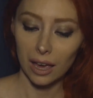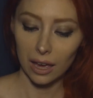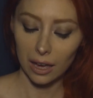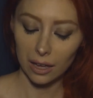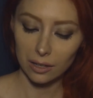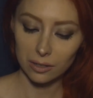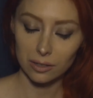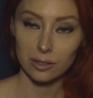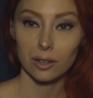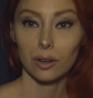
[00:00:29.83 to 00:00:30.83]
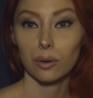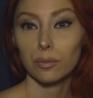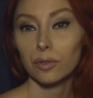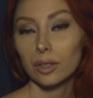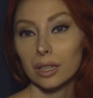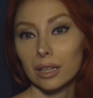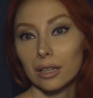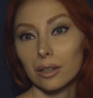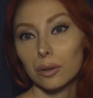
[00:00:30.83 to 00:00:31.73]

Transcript: and hopefully